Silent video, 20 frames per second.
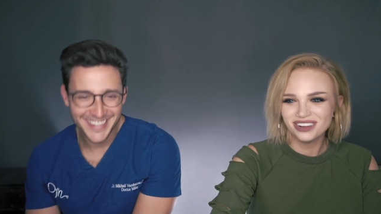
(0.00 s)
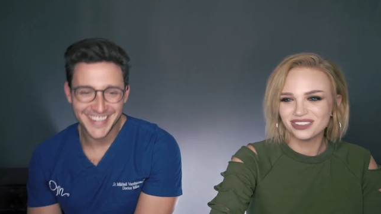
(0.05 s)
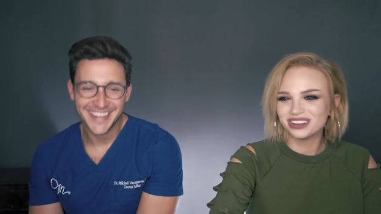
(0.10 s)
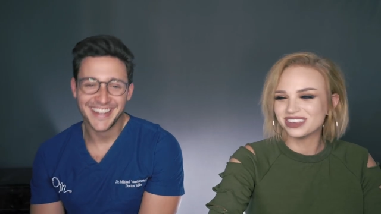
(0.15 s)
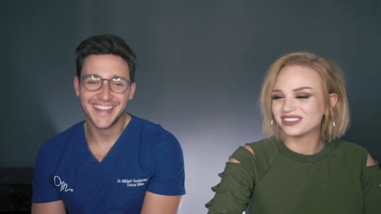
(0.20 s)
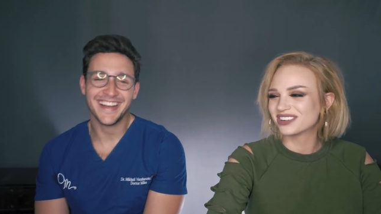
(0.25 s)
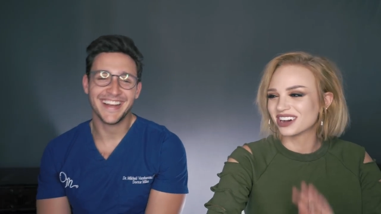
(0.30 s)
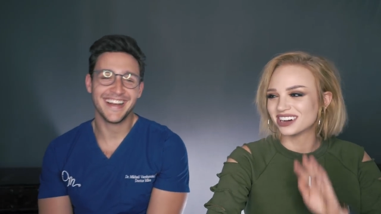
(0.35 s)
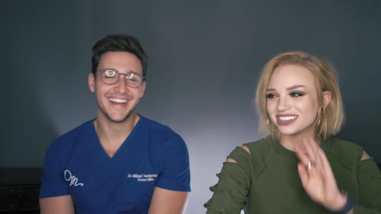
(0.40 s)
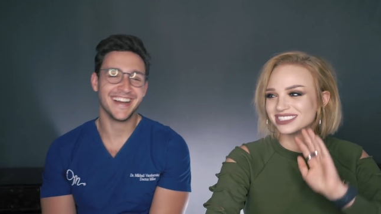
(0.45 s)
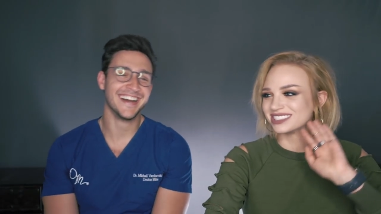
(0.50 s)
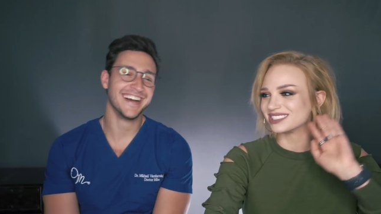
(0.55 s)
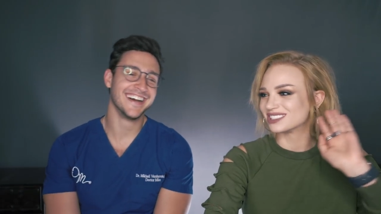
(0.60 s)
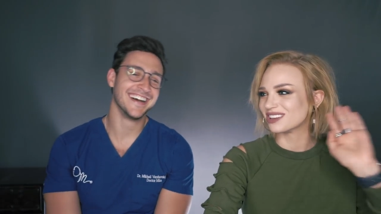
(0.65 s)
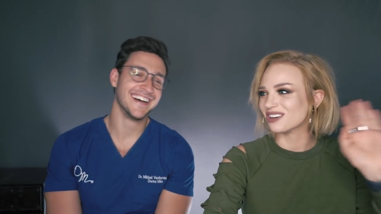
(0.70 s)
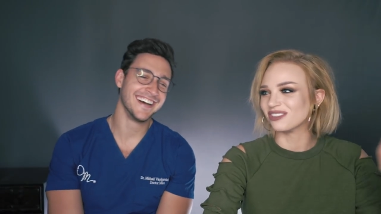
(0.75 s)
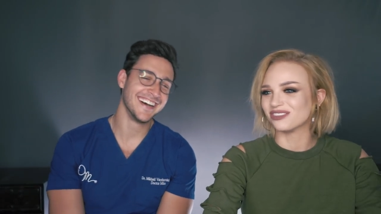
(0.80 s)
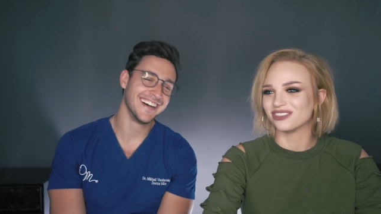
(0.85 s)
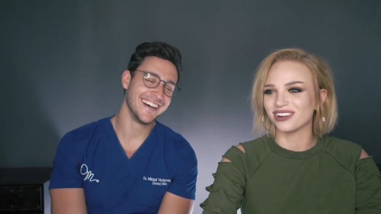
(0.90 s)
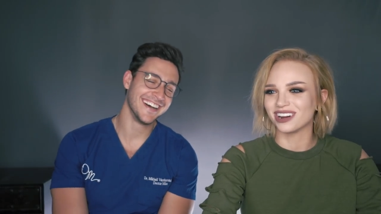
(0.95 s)
Speaker 1: We've gone
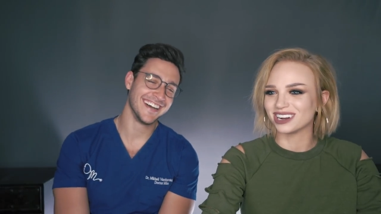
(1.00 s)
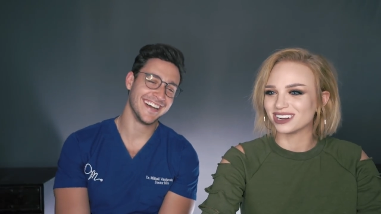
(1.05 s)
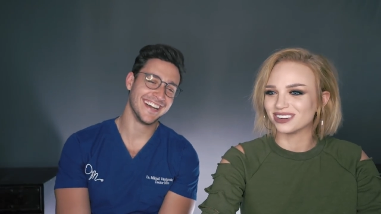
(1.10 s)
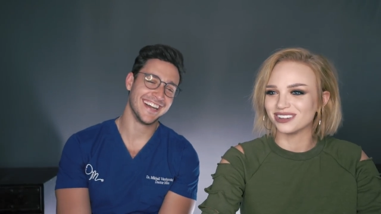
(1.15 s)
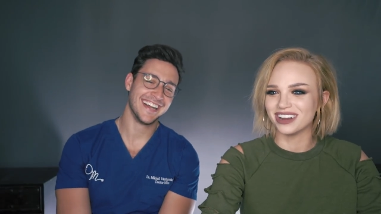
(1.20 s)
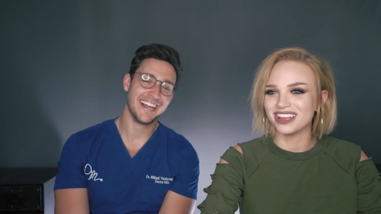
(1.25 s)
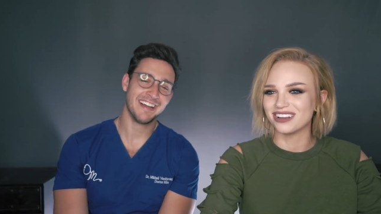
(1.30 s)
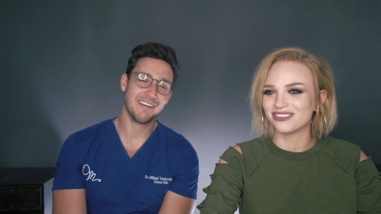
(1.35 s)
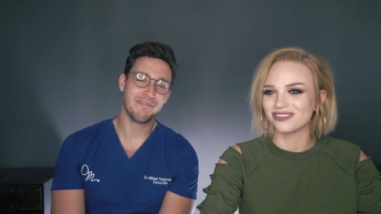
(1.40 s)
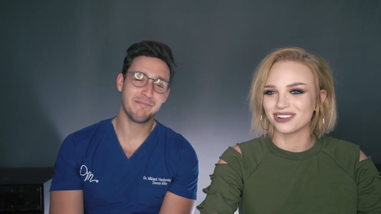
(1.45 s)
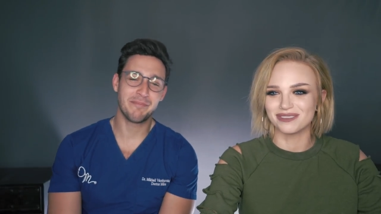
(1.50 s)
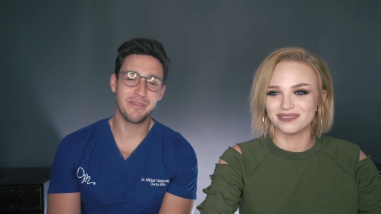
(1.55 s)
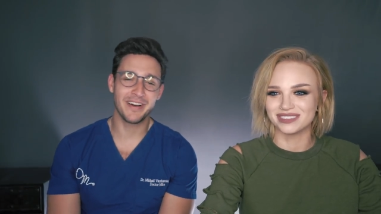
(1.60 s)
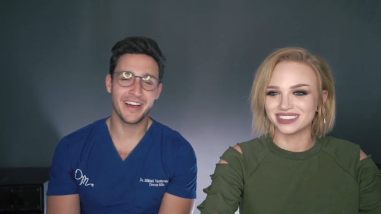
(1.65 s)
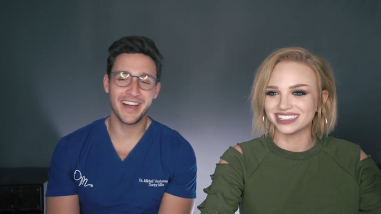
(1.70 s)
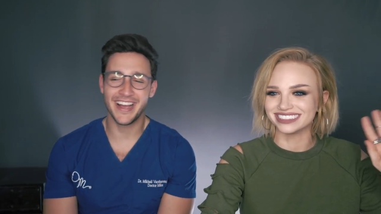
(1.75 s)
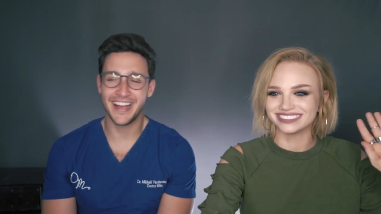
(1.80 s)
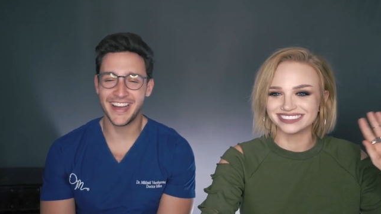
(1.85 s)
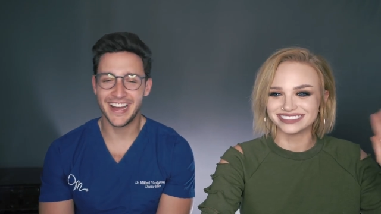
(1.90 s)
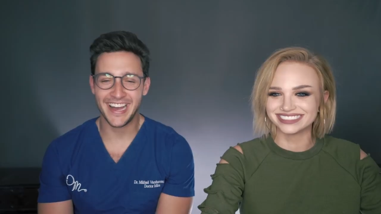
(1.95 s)
so far away from
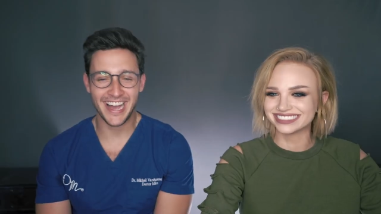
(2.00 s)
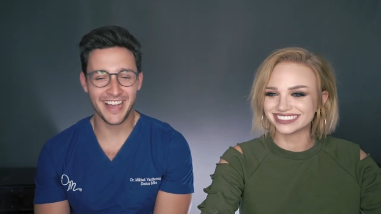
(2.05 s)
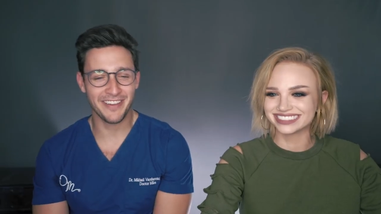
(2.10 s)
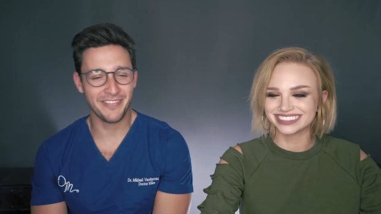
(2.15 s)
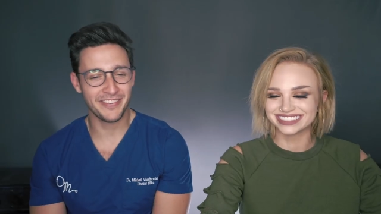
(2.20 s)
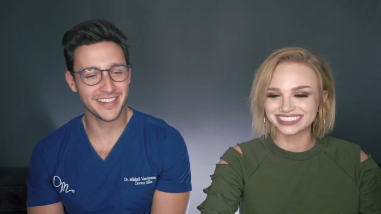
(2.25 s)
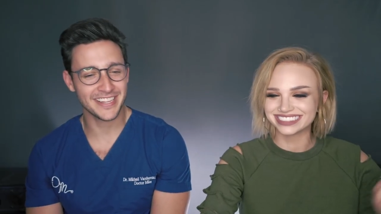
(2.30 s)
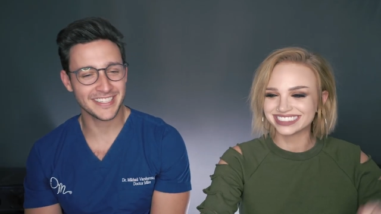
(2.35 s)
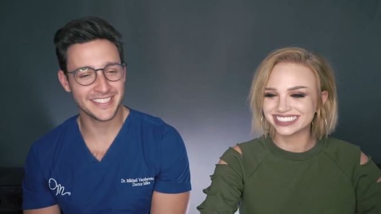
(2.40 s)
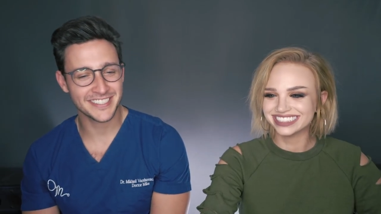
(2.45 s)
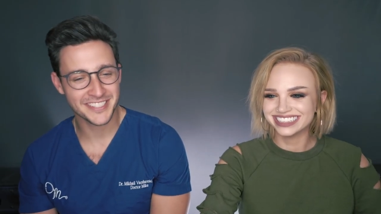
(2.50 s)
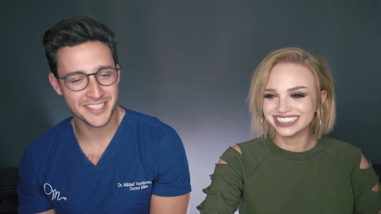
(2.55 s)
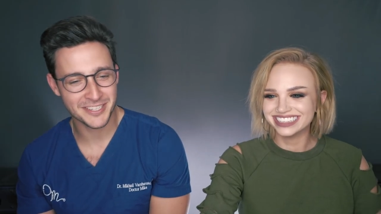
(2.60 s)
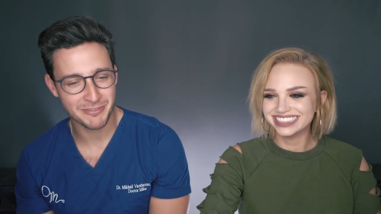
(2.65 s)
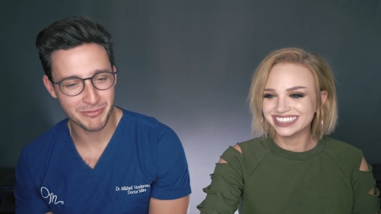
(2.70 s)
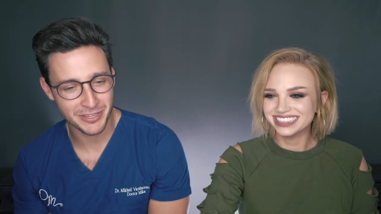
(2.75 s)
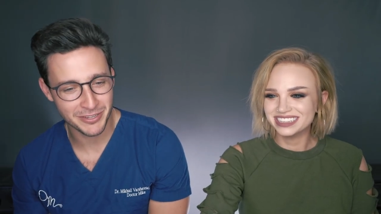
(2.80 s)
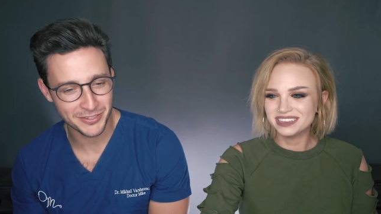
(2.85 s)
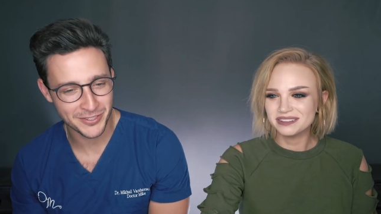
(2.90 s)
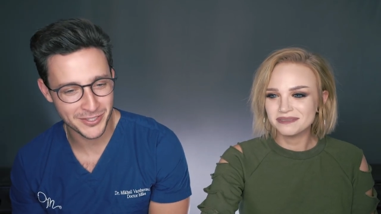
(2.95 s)
them. I feel like this is what
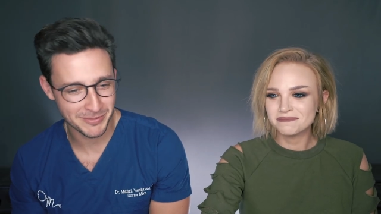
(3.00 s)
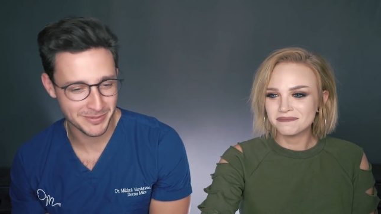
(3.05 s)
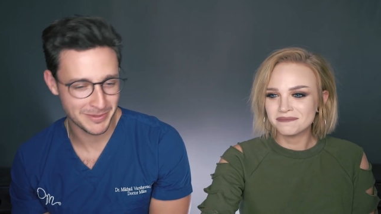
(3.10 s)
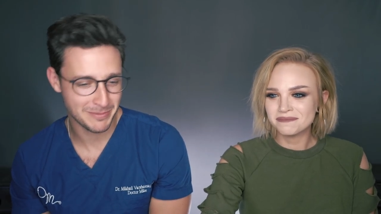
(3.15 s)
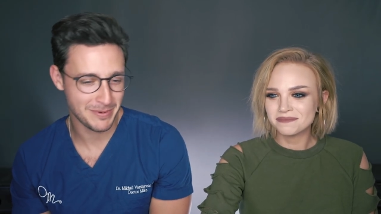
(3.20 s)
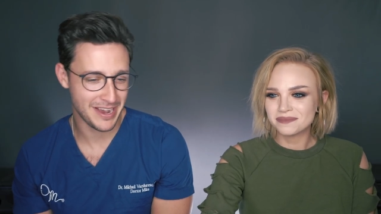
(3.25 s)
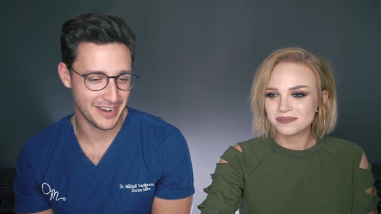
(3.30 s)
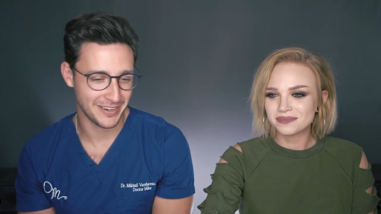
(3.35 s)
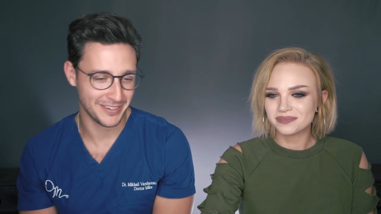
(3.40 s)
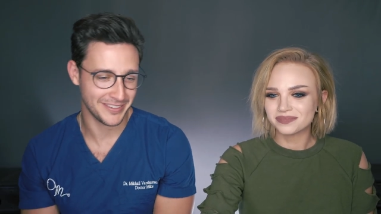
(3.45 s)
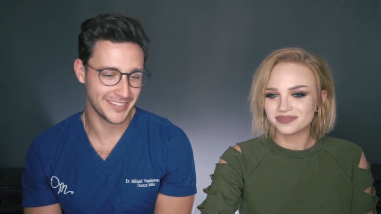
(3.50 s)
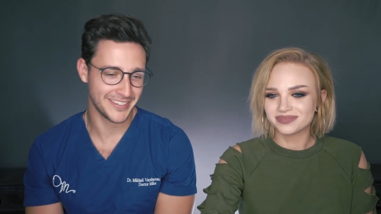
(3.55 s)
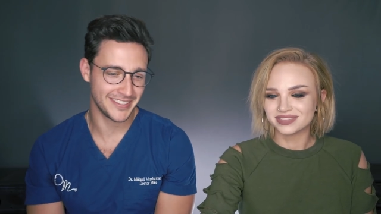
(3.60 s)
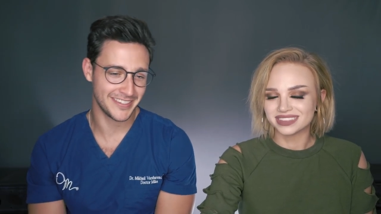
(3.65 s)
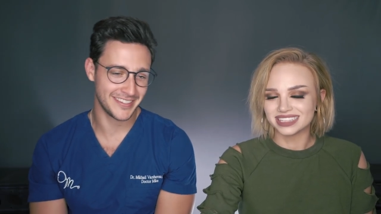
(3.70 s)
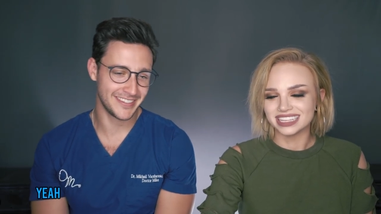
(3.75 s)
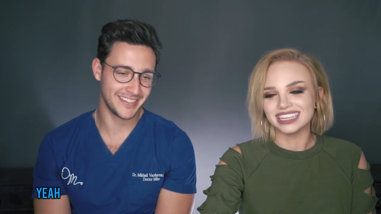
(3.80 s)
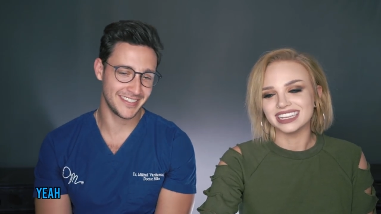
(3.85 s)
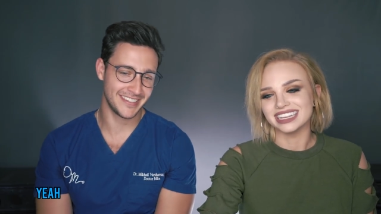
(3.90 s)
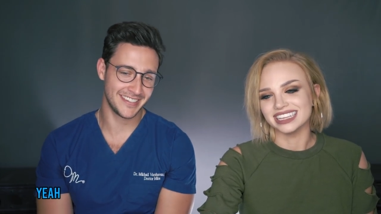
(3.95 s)
YouTube's about.
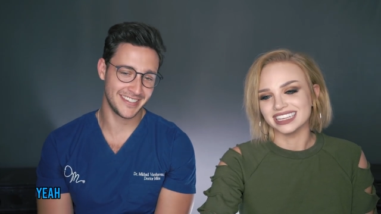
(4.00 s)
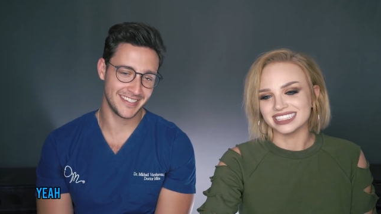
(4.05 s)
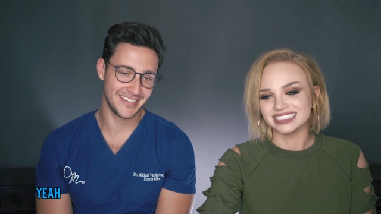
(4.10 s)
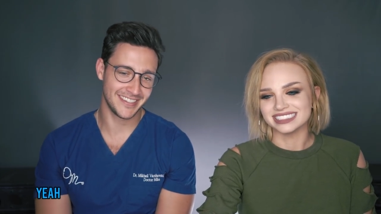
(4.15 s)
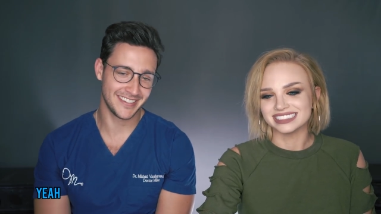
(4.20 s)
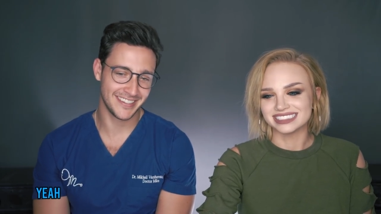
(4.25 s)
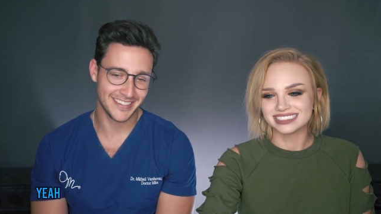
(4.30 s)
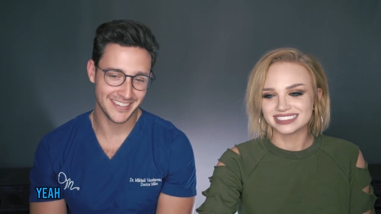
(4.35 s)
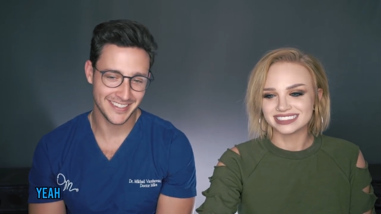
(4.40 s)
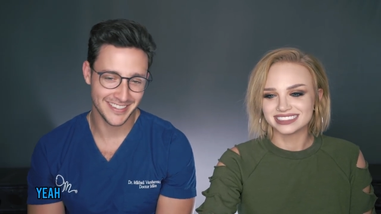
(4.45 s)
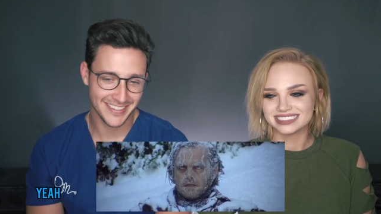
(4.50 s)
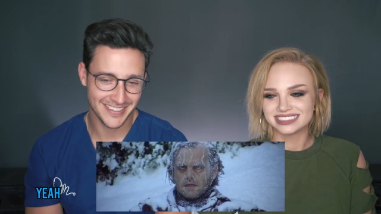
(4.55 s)
Yeah. It is.